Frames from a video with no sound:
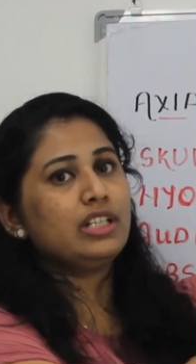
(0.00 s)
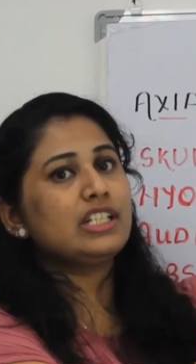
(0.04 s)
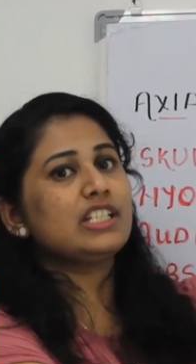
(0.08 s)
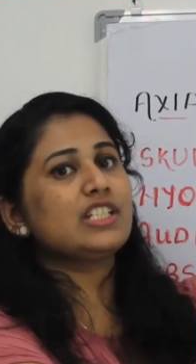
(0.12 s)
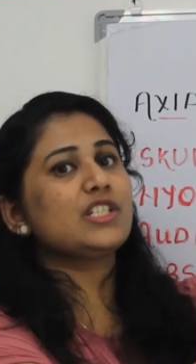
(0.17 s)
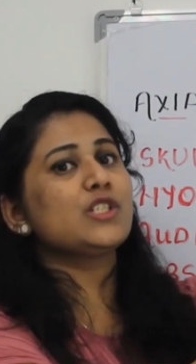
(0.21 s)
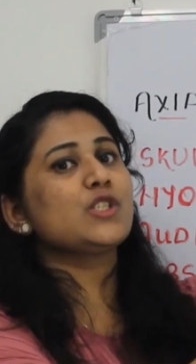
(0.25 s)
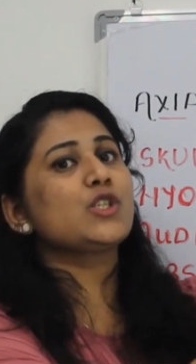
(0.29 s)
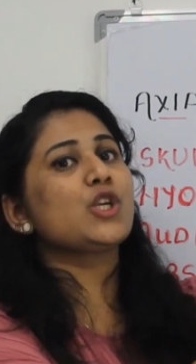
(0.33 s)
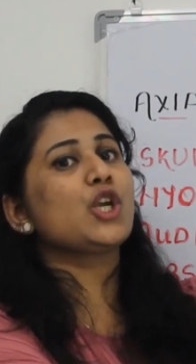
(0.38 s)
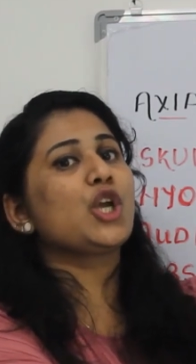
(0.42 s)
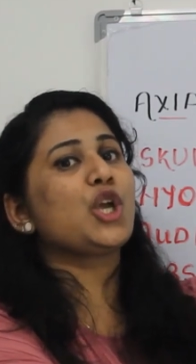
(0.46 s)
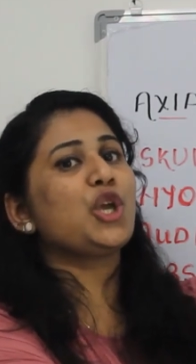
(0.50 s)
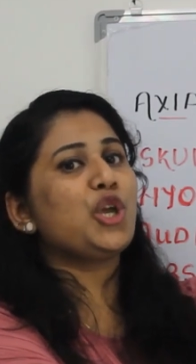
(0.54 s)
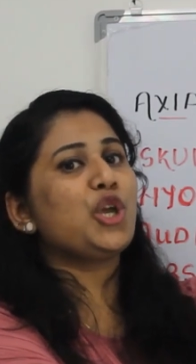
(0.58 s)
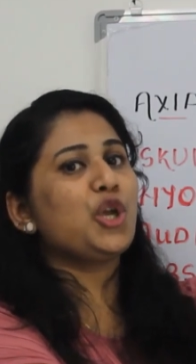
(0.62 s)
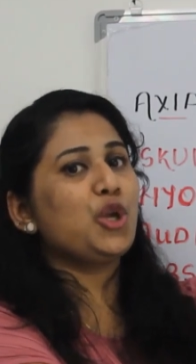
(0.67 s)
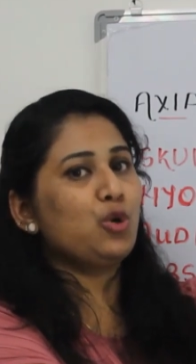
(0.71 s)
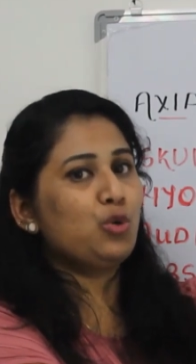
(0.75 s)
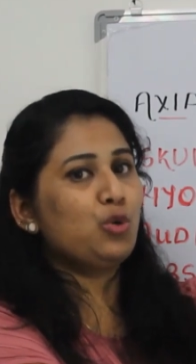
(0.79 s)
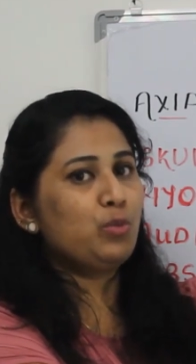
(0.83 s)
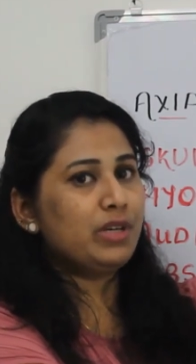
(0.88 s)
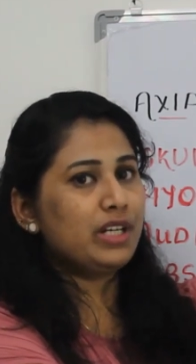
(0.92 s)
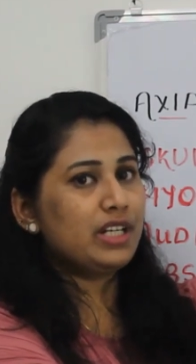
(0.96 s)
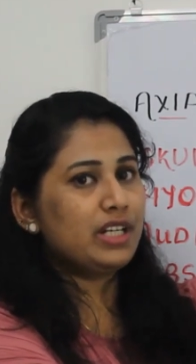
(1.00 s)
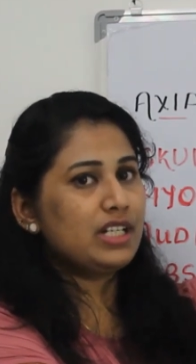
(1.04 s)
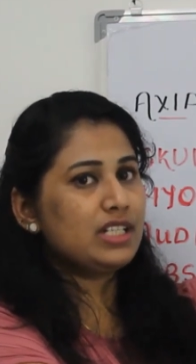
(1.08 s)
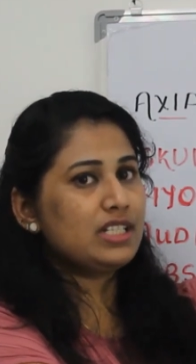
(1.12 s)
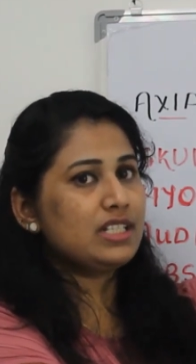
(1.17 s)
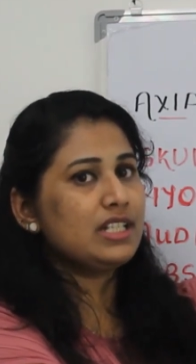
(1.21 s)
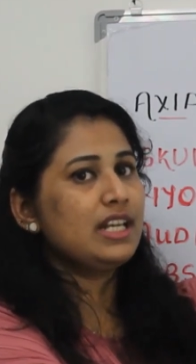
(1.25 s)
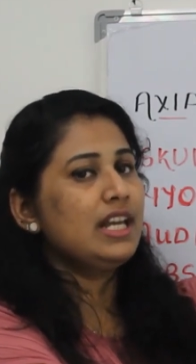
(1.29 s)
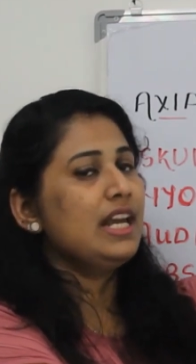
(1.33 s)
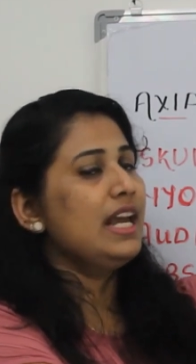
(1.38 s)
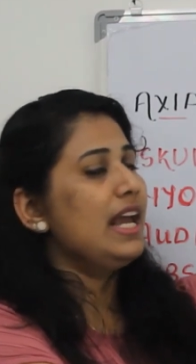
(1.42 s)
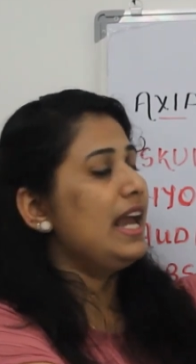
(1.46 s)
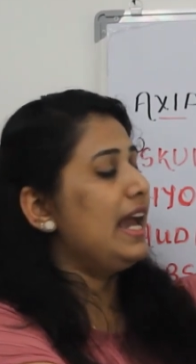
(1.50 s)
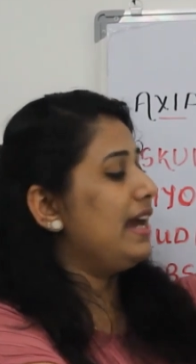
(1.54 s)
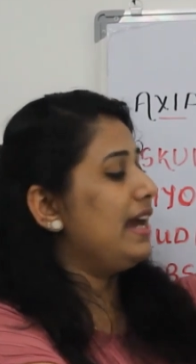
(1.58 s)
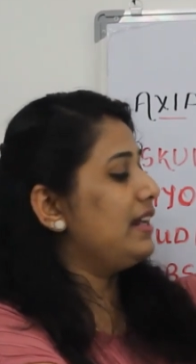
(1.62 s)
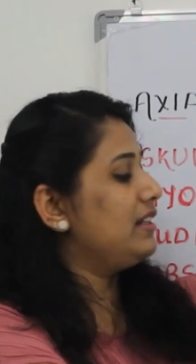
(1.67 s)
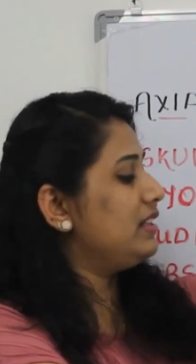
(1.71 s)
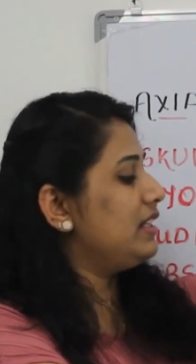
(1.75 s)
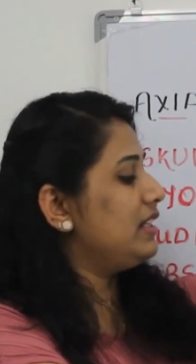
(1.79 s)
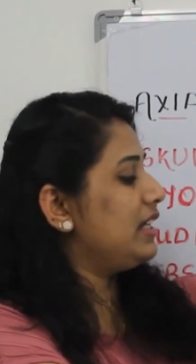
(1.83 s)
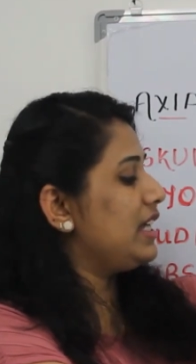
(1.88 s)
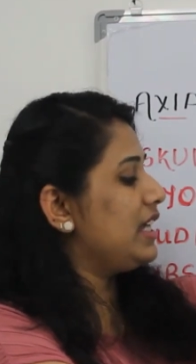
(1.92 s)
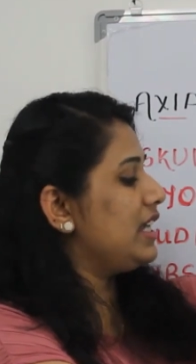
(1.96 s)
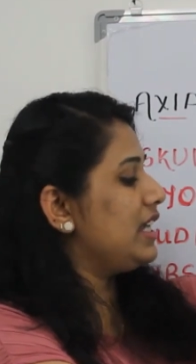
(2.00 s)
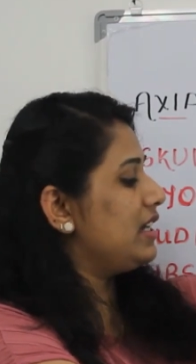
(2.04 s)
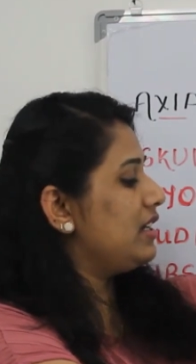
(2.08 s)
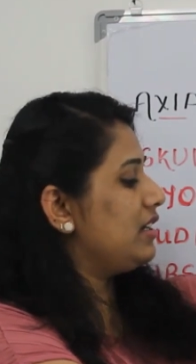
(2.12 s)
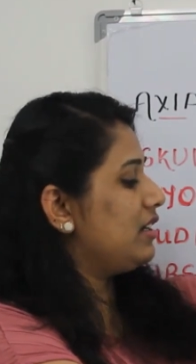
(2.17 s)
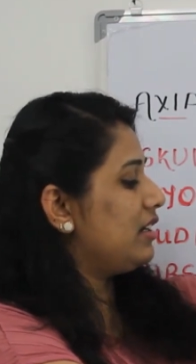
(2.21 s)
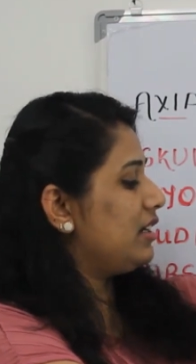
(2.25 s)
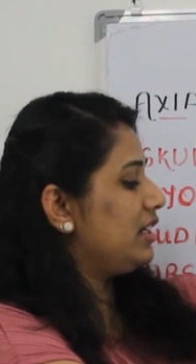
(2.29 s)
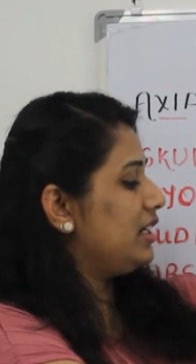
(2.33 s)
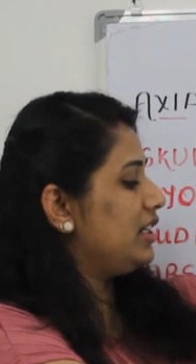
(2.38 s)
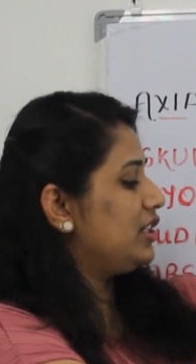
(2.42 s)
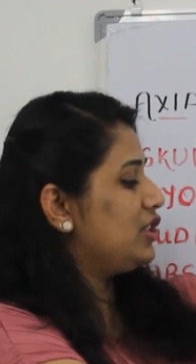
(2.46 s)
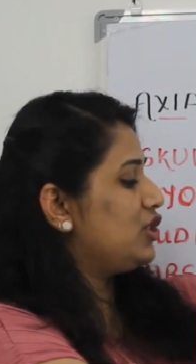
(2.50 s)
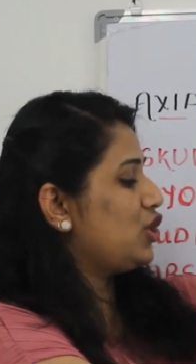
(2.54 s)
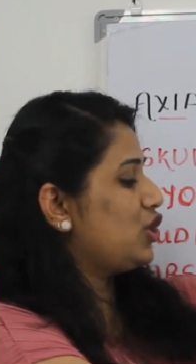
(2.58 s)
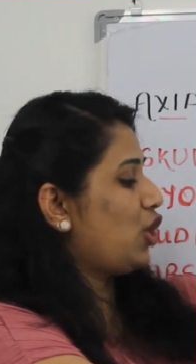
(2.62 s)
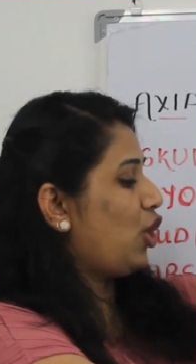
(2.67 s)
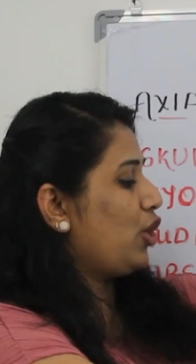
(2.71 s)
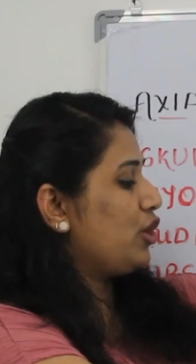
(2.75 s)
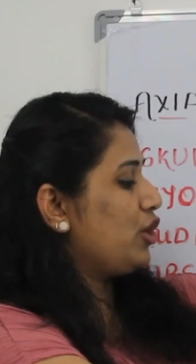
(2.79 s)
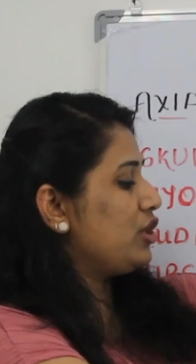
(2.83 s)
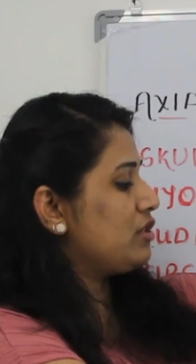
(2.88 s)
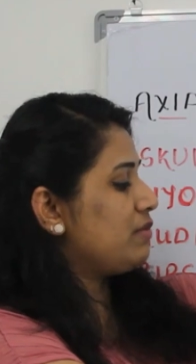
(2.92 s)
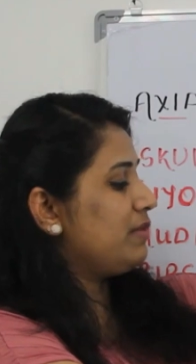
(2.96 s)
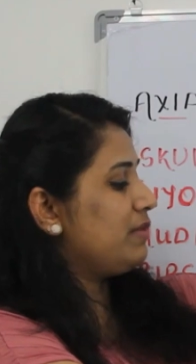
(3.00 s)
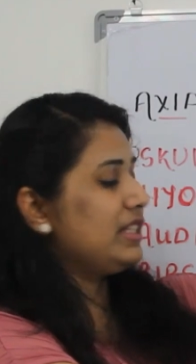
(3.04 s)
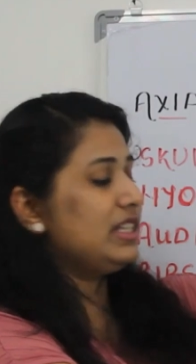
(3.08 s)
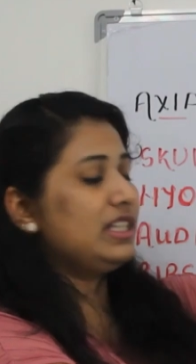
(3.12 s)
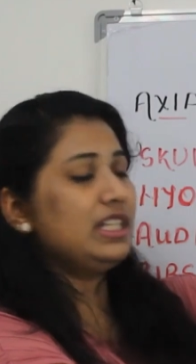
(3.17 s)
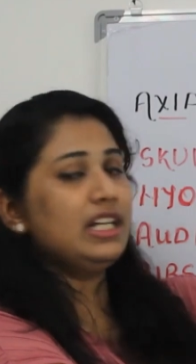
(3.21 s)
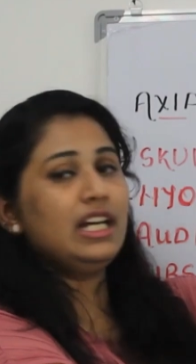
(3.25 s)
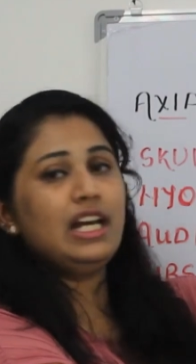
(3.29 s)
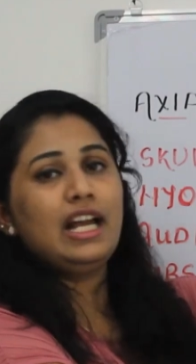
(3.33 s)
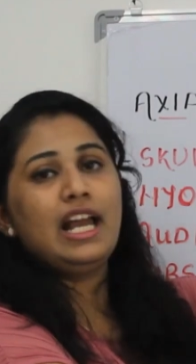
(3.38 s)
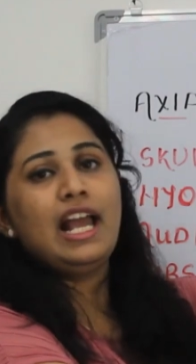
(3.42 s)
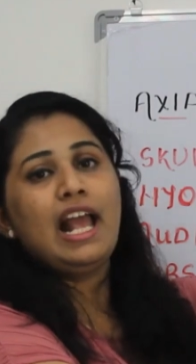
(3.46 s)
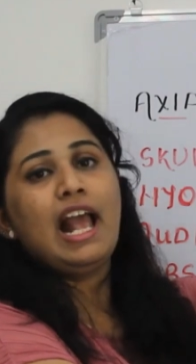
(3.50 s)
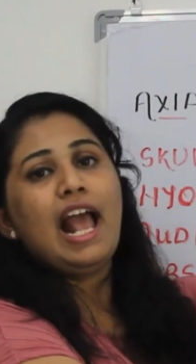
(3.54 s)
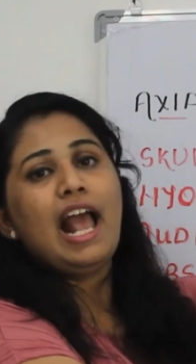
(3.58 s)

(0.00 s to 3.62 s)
This is humerus, and here it joins with the